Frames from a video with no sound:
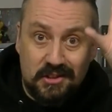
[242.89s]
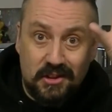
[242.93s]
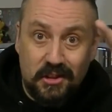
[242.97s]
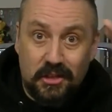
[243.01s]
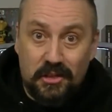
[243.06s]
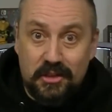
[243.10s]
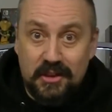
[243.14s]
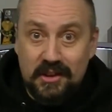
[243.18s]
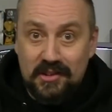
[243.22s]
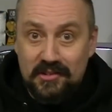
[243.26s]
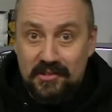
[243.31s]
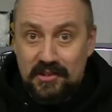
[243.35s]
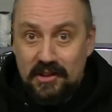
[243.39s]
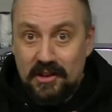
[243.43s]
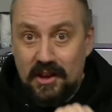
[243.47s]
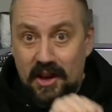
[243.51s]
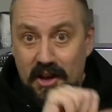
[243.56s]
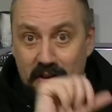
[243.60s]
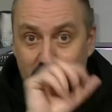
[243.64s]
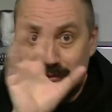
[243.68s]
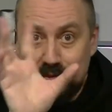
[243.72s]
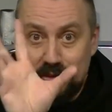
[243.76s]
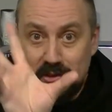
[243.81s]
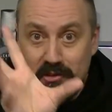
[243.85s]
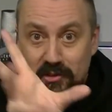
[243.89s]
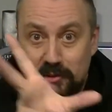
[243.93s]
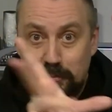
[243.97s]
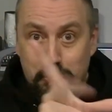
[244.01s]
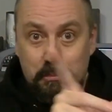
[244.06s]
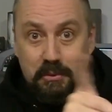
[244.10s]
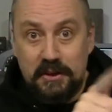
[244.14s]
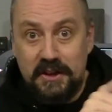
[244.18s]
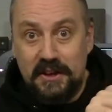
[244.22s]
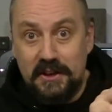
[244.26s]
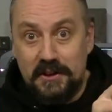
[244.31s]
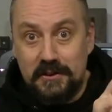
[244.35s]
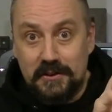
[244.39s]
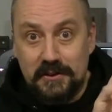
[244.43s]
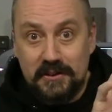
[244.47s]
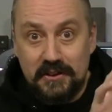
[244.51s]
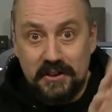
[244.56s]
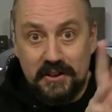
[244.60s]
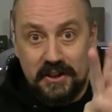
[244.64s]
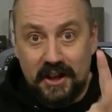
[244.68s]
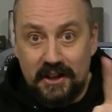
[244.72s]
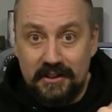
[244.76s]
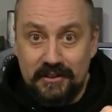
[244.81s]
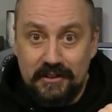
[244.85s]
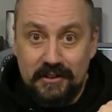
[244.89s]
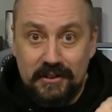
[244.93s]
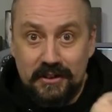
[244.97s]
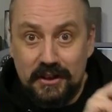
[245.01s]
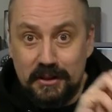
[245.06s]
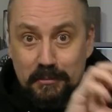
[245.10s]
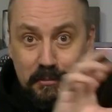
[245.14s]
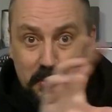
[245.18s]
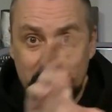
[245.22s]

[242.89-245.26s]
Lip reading: and things that have disappeared again a little